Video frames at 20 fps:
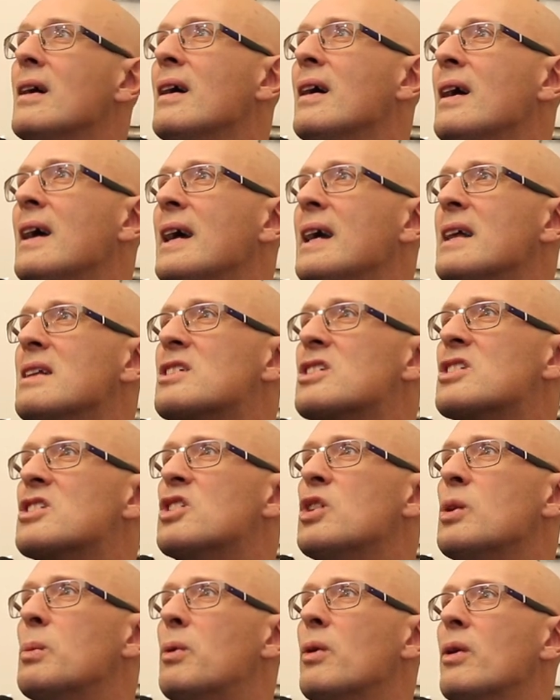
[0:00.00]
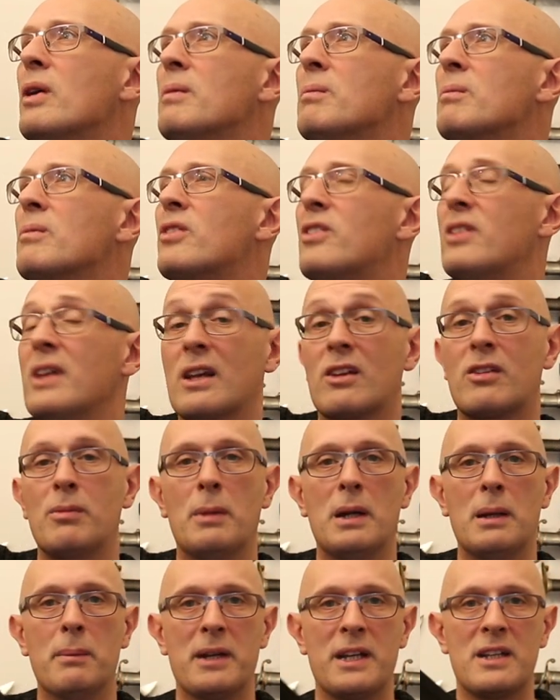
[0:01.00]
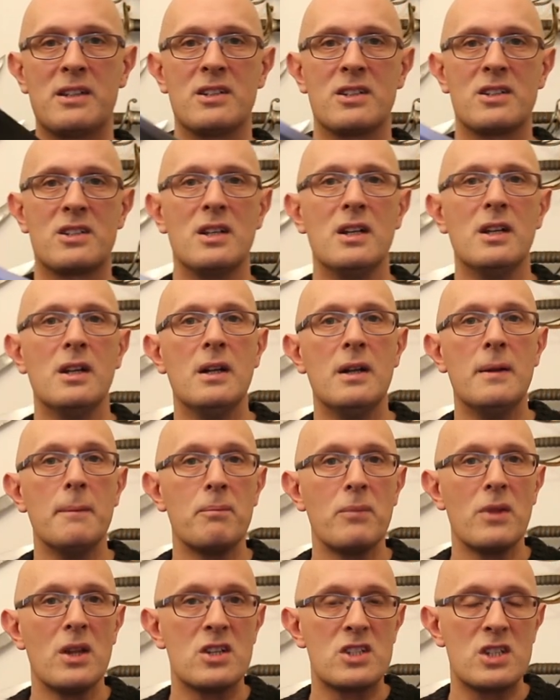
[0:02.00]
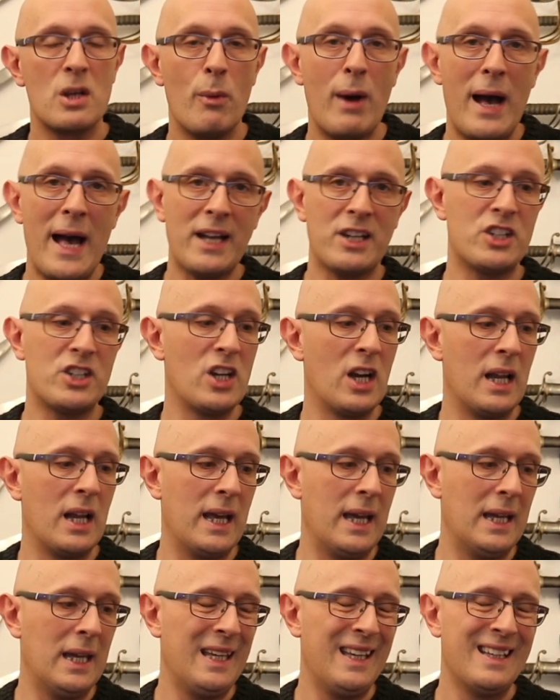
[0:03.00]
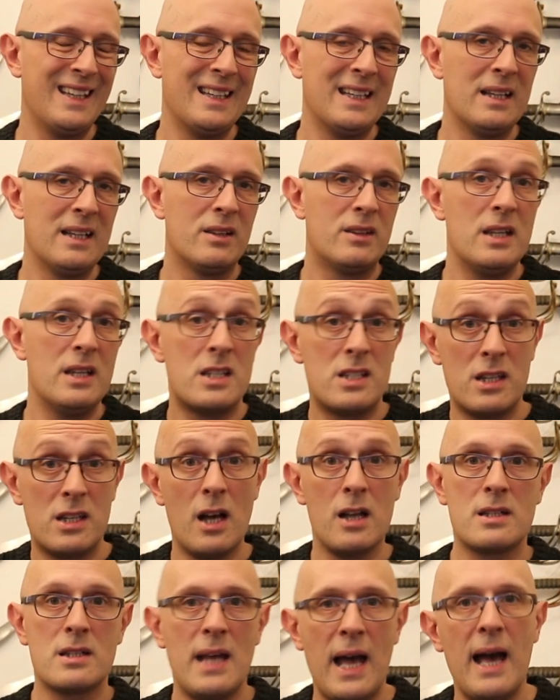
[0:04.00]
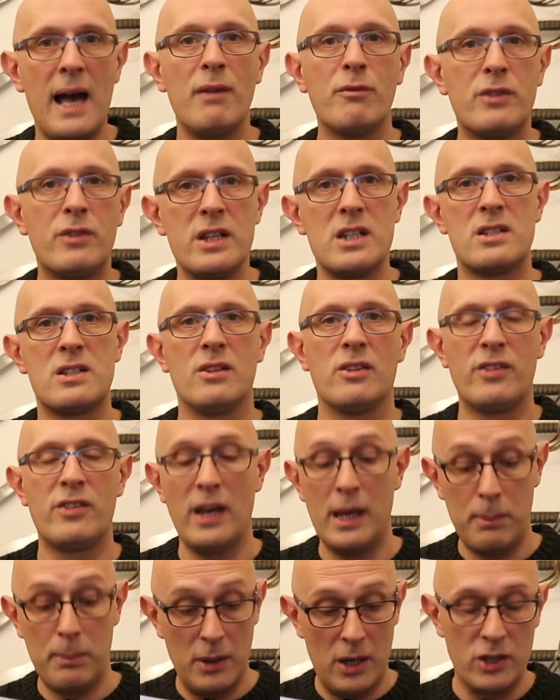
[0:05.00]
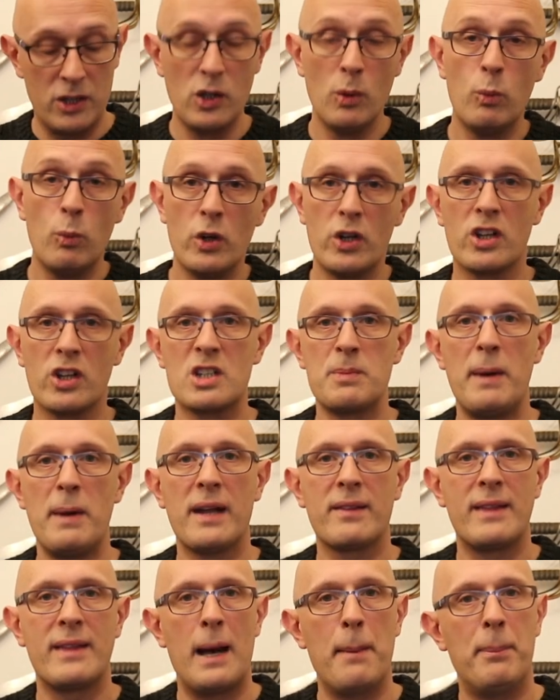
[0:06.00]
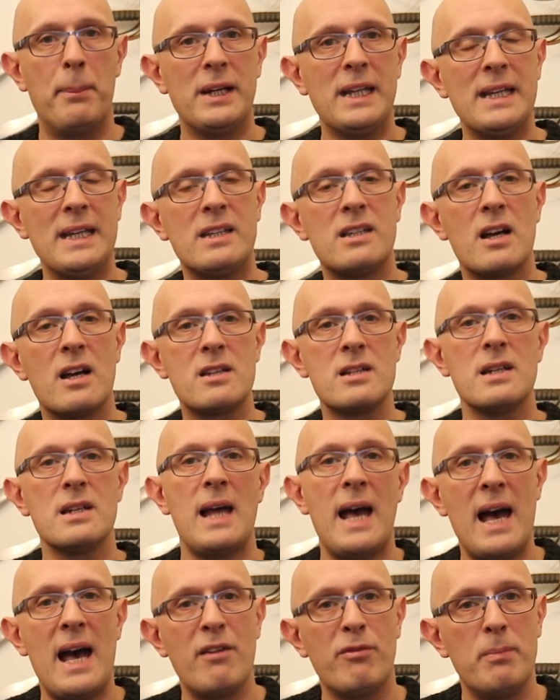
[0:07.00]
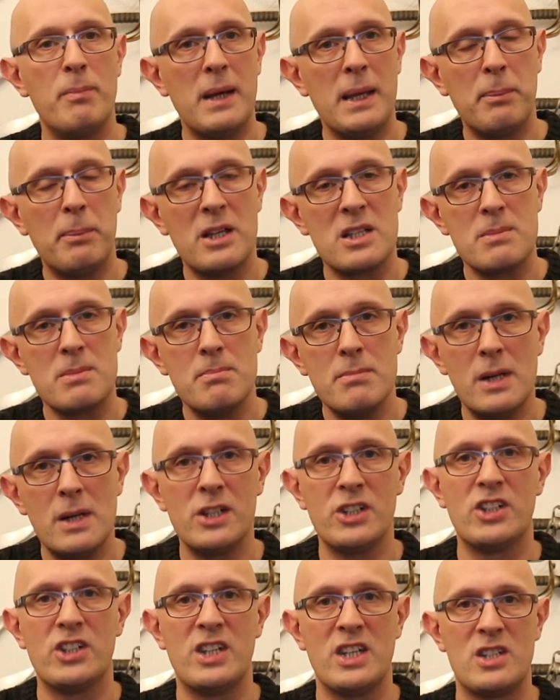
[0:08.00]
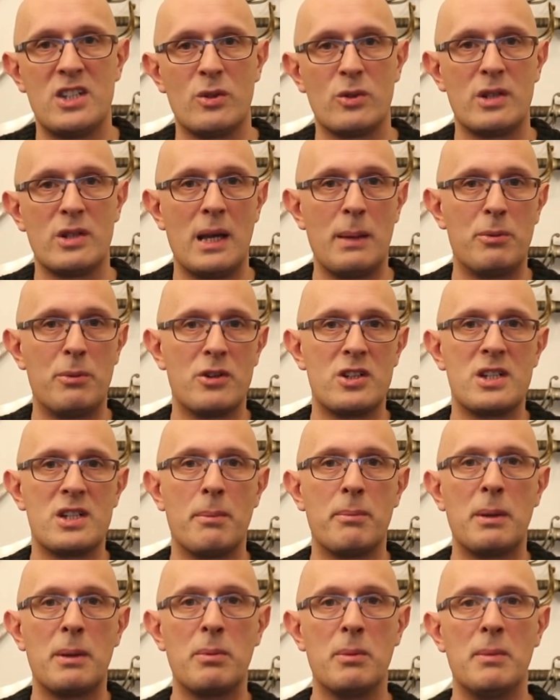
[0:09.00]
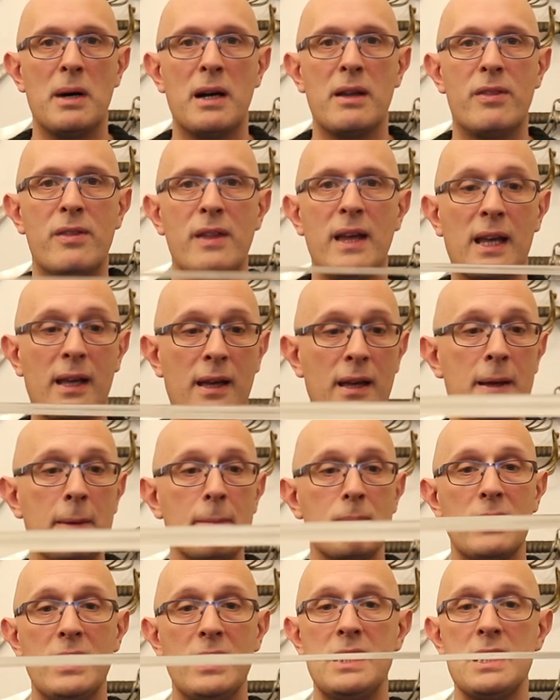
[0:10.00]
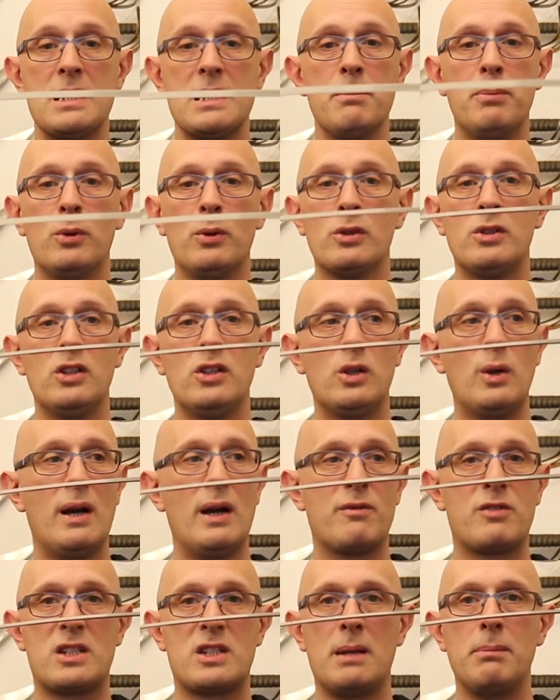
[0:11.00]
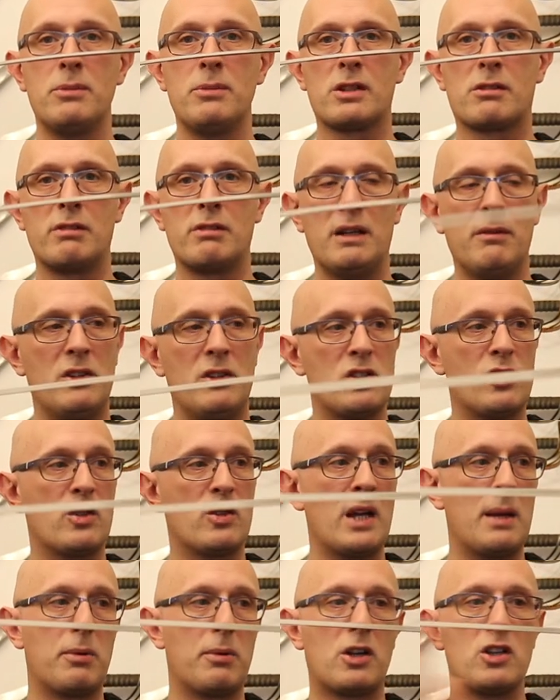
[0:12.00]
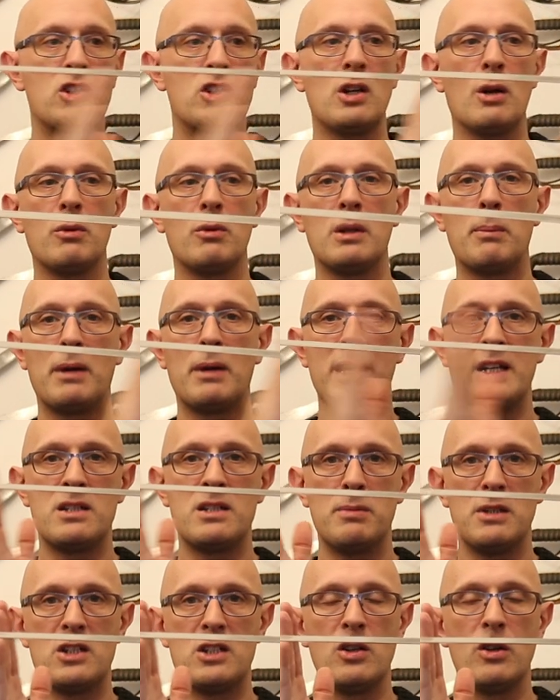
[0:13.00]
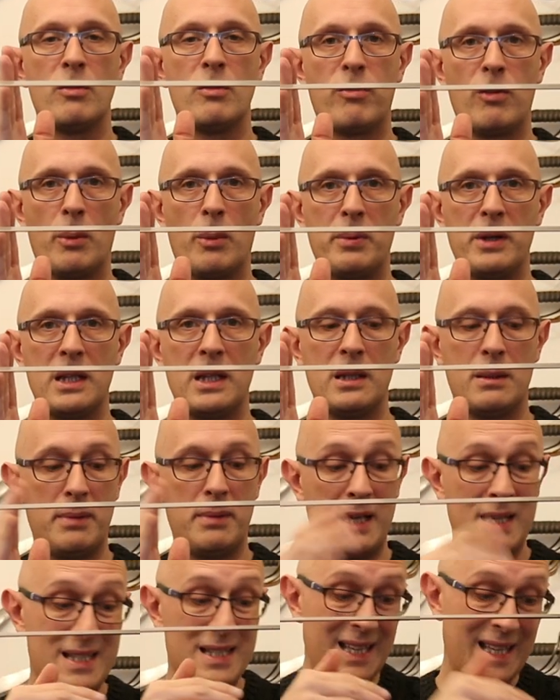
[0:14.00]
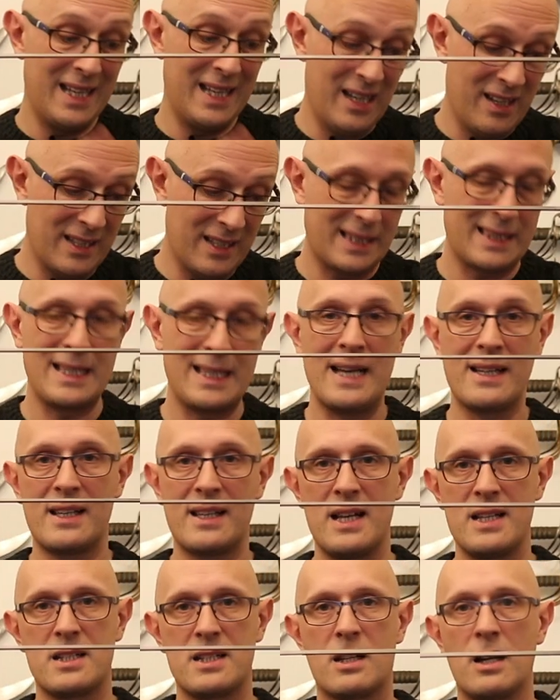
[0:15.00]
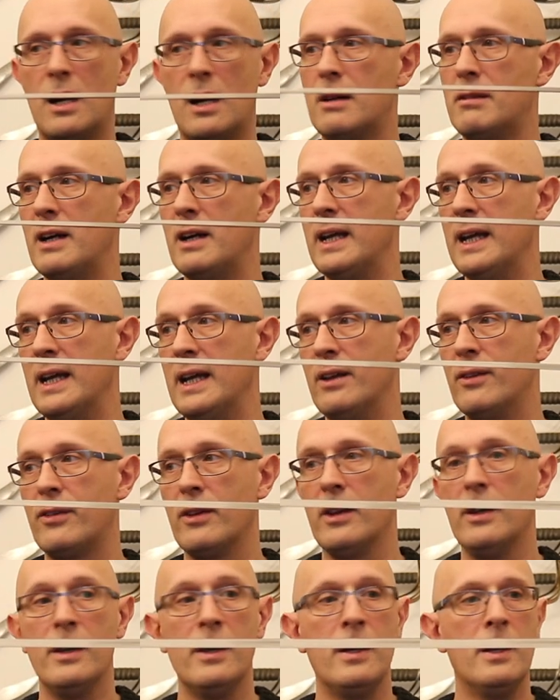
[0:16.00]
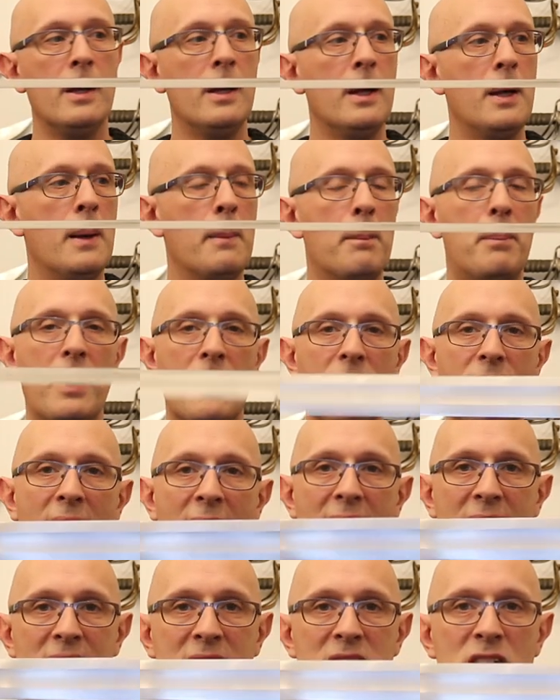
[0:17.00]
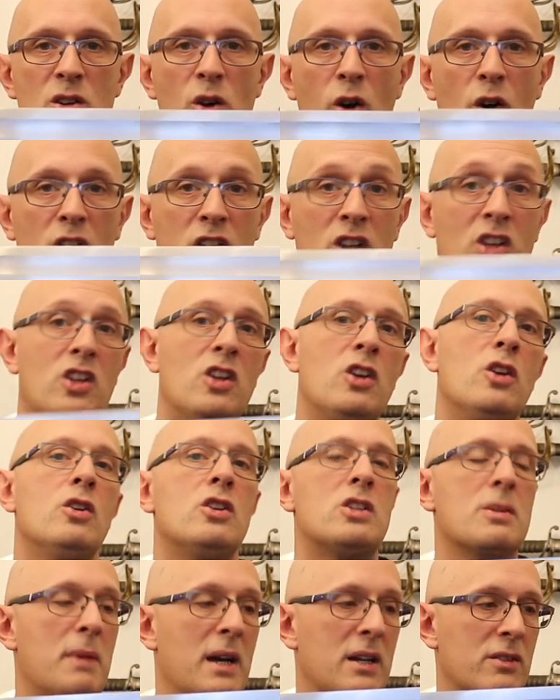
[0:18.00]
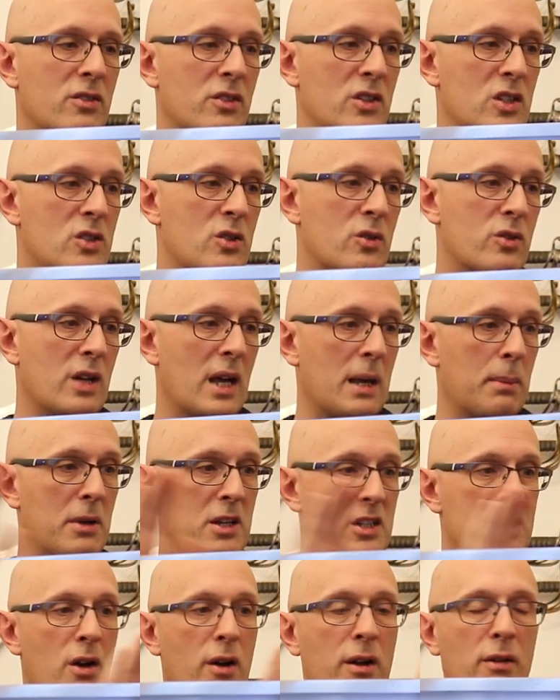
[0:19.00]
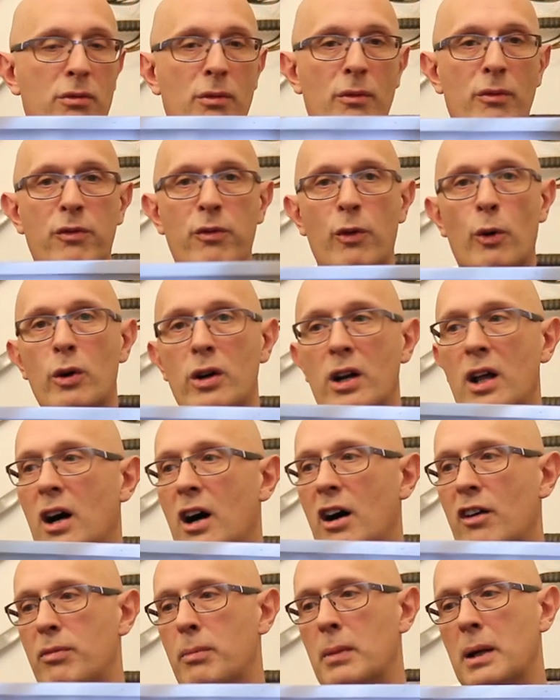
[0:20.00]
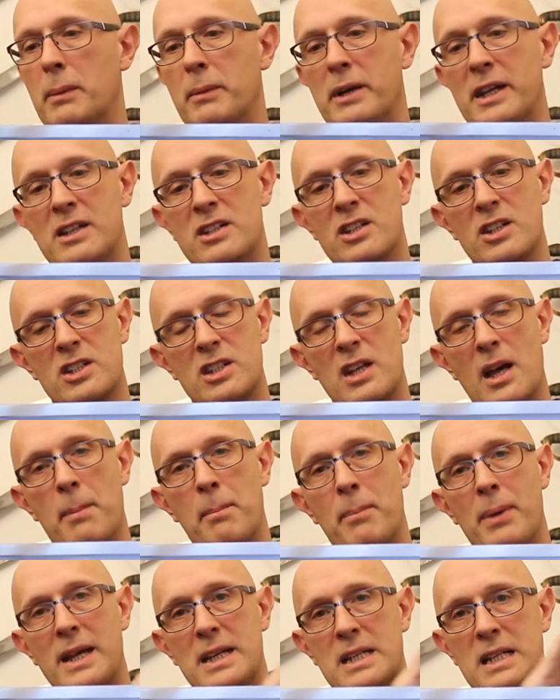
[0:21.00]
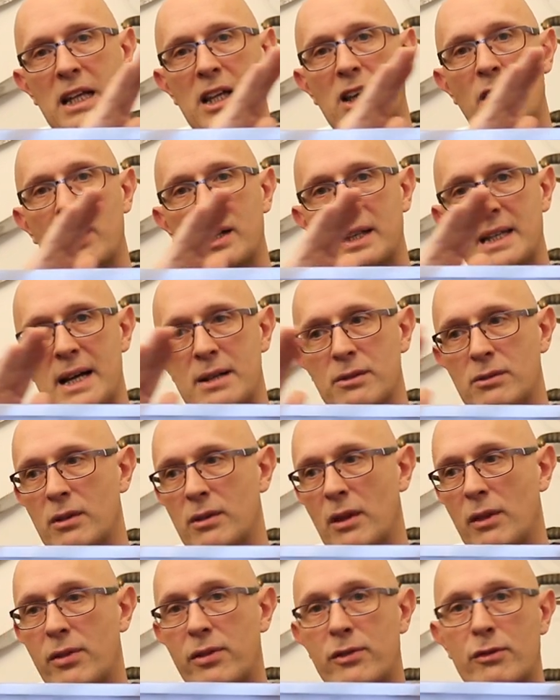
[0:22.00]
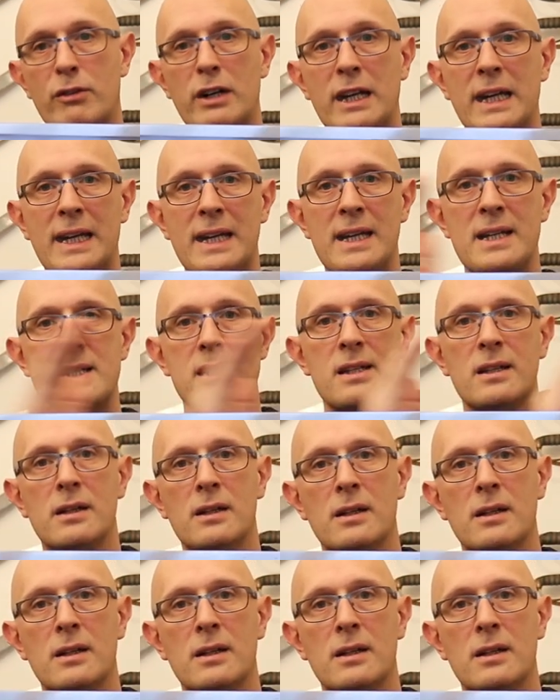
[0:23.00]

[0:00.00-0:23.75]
it's 2.6mm. So actually, this does have distal taper, and you would expect that, but it doesn't have maybe as much distal taper as some people might think. It is important you have some degree of distal taper because you don't want the blade to be too floppy at the base here like that Kaskara is. But that is not a huge amount of distal taper. It's going from 4.5mm and basically going down to the 3s